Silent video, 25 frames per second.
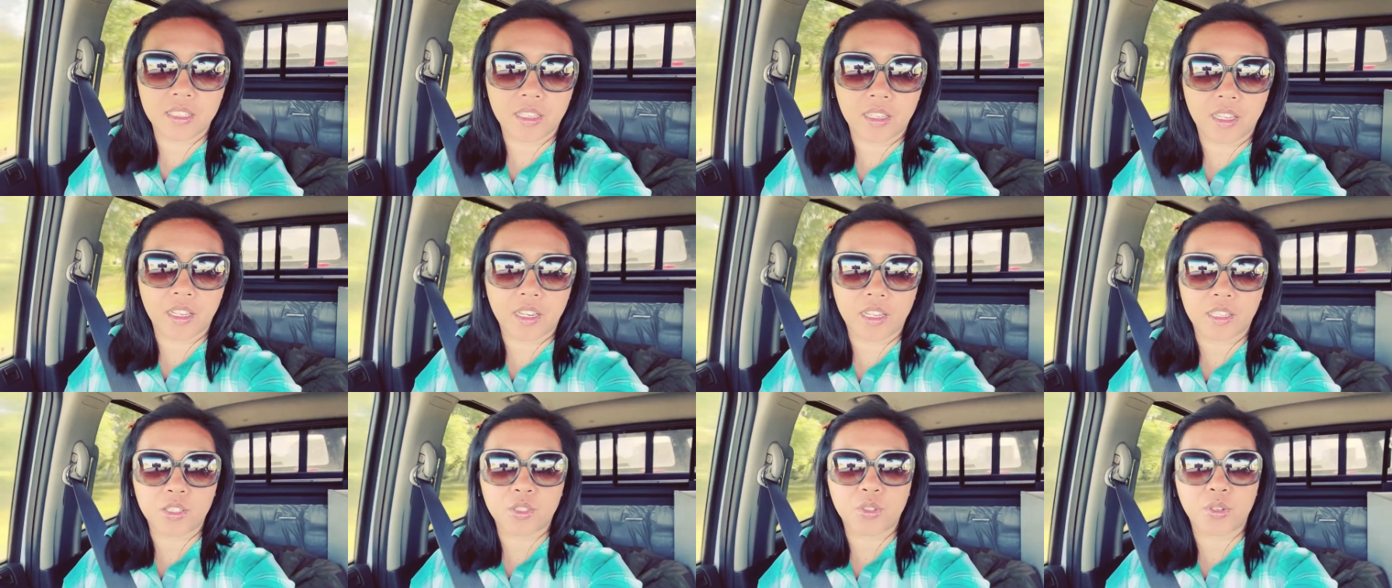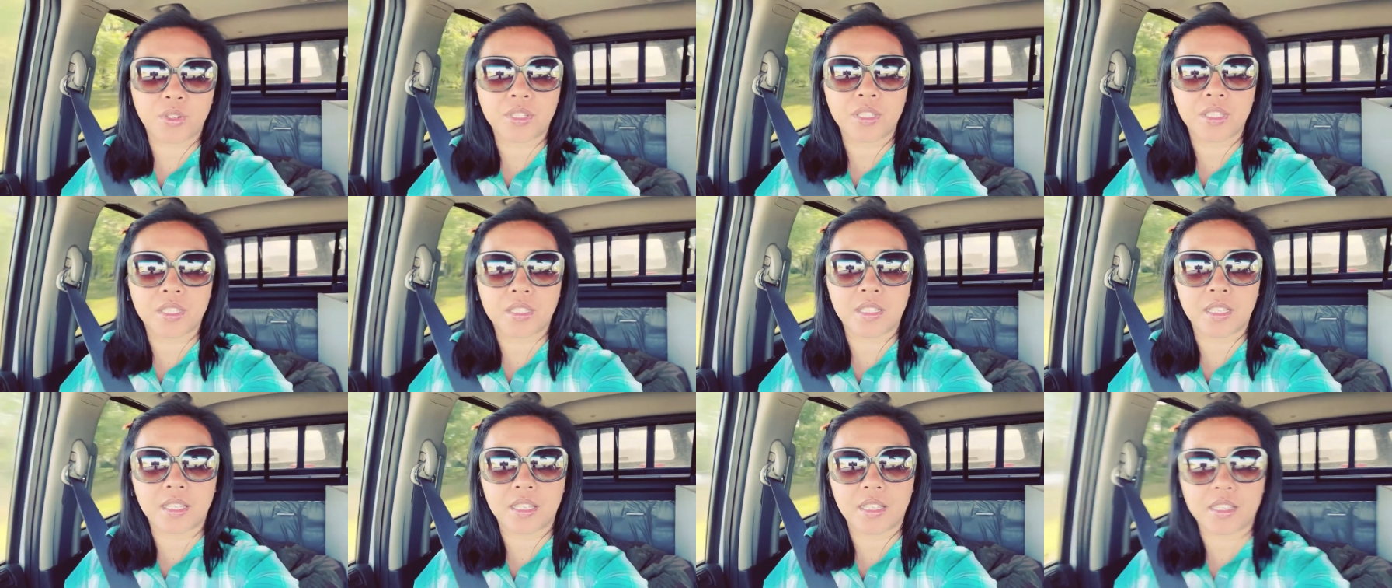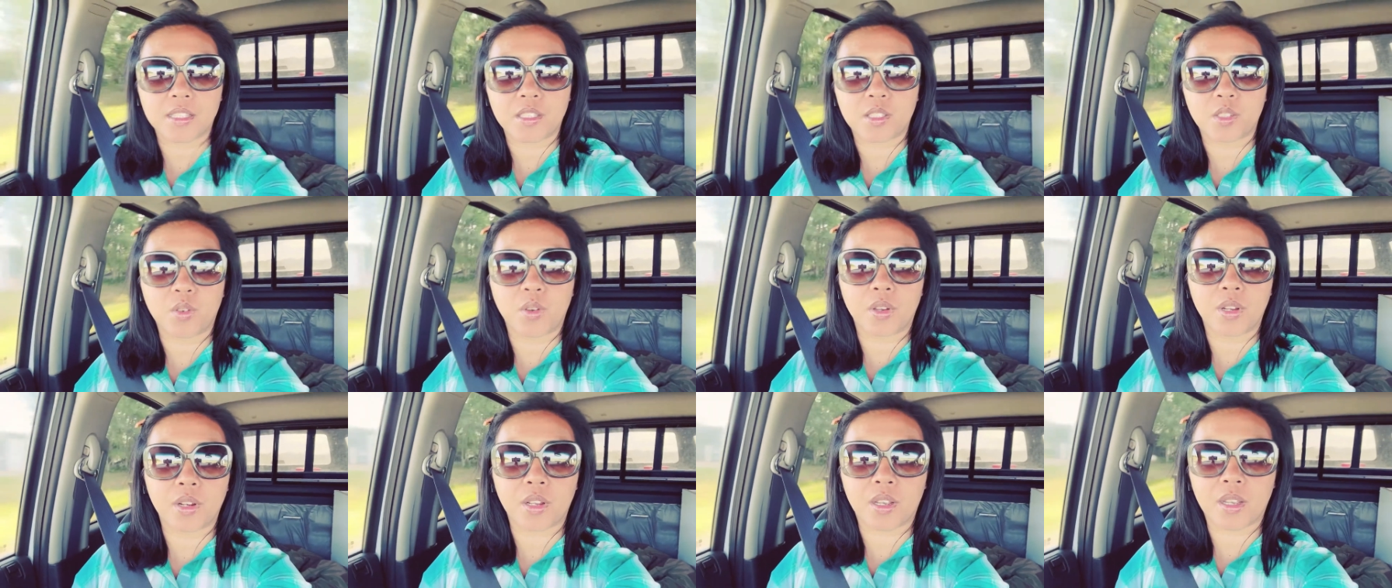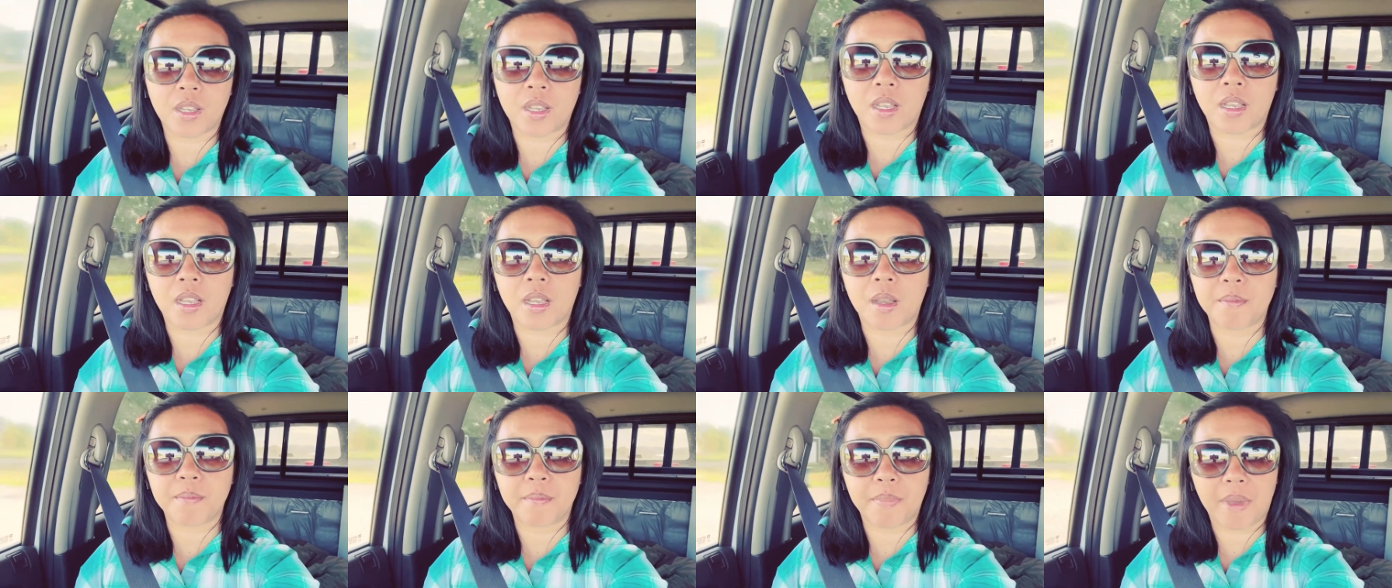the electricity is going to
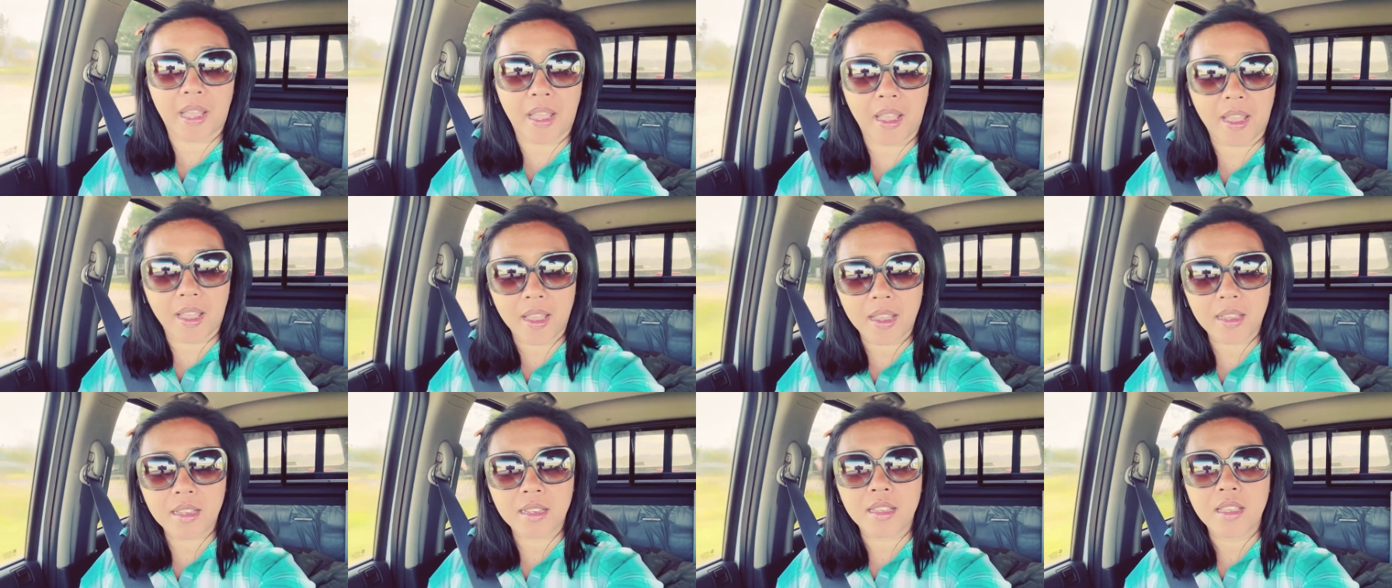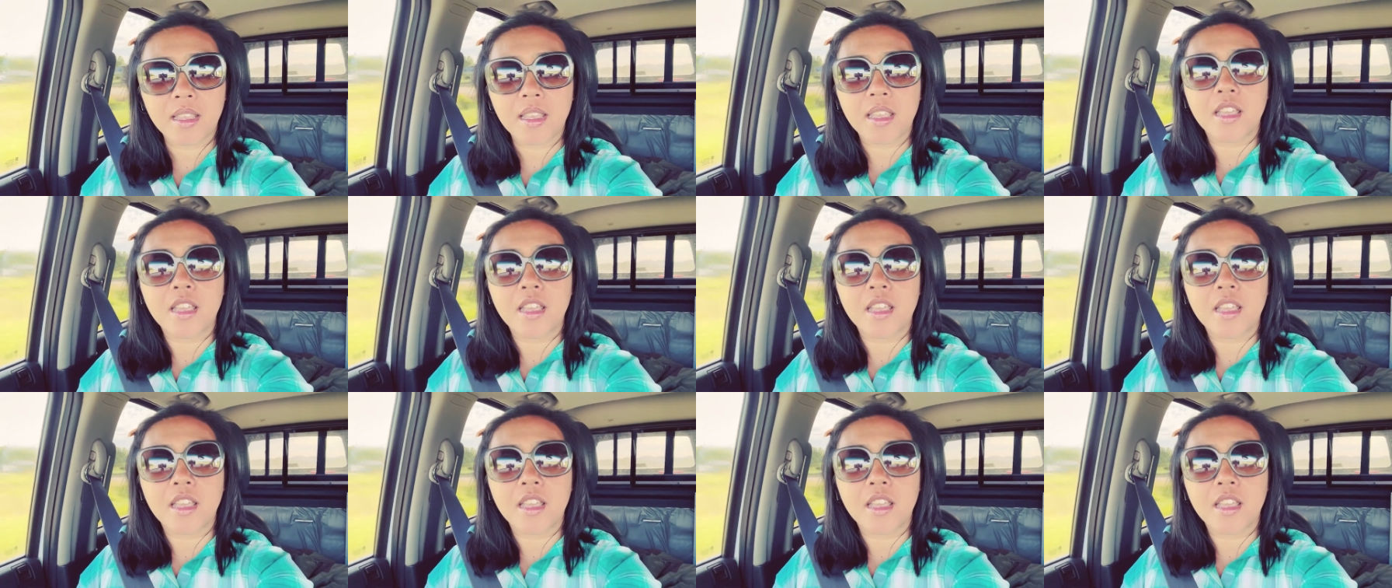come back